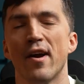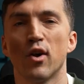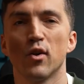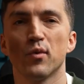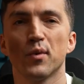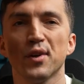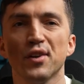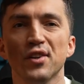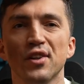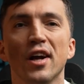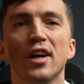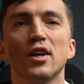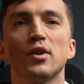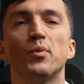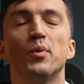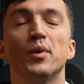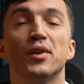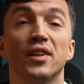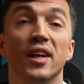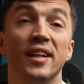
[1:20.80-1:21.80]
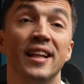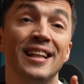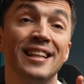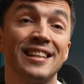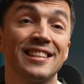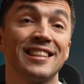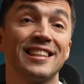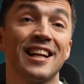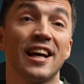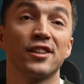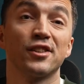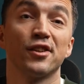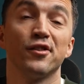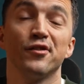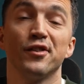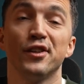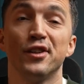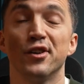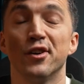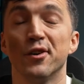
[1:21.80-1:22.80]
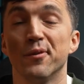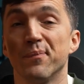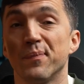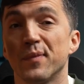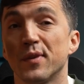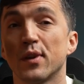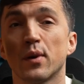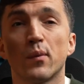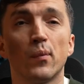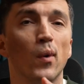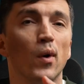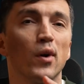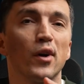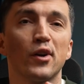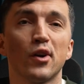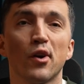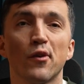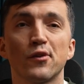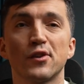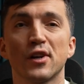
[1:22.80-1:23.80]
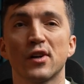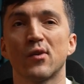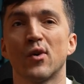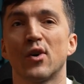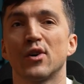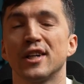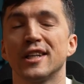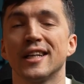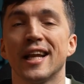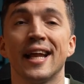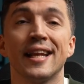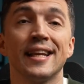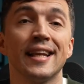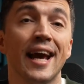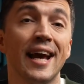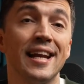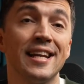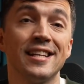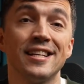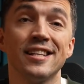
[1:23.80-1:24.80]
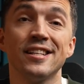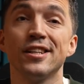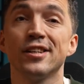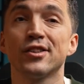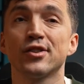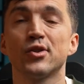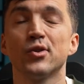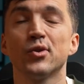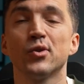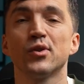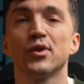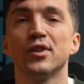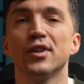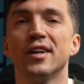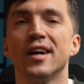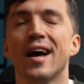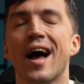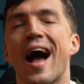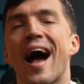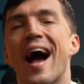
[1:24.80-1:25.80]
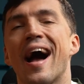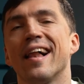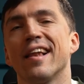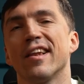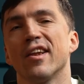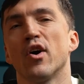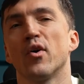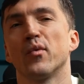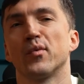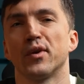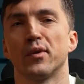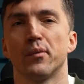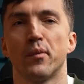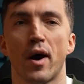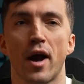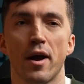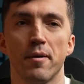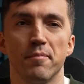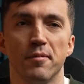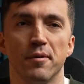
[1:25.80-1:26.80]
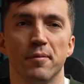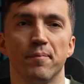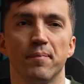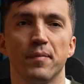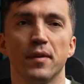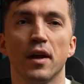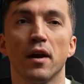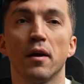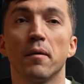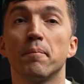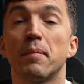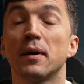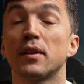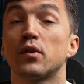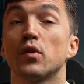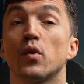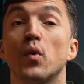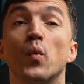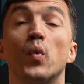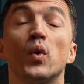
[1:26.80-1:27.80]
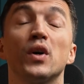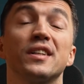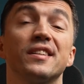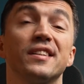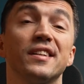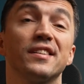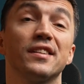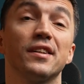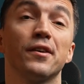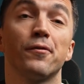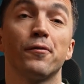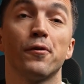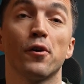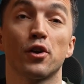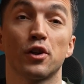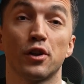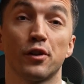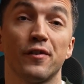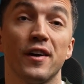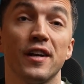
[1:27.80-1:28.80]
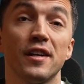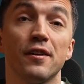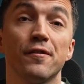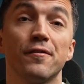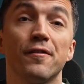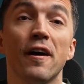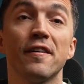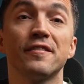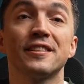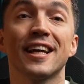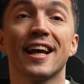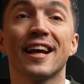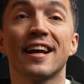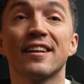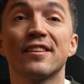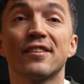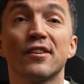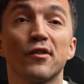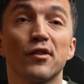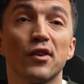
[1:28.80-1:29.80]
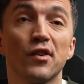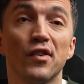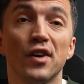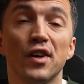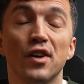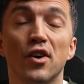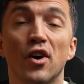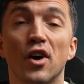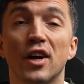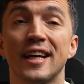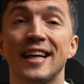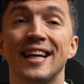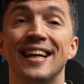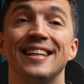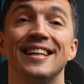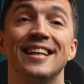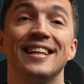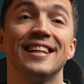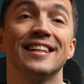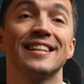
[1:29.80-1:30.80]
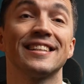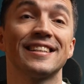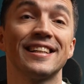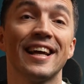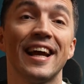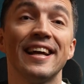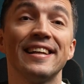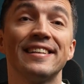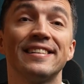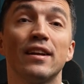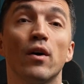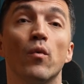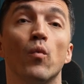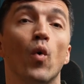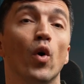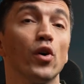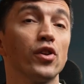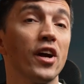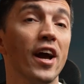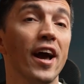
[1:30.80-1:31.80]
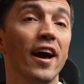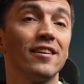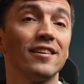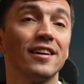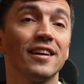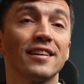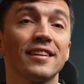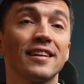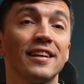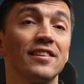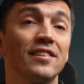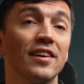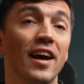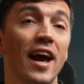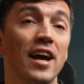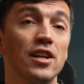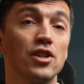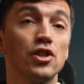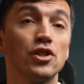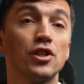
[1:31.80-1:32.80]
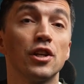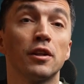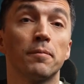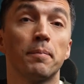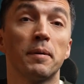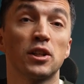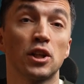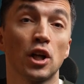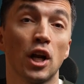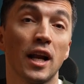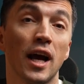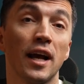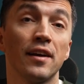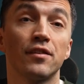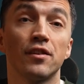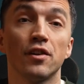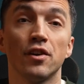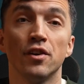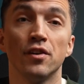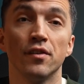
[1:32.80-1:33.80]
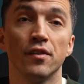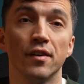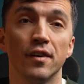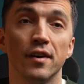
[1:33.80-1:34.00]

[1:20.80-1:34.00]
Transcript: always start with an introduction video. The quality of recording and editing is good, I love the vibe. But within the first 25 seconds of the video, he didn't state what areas his agency specialized in.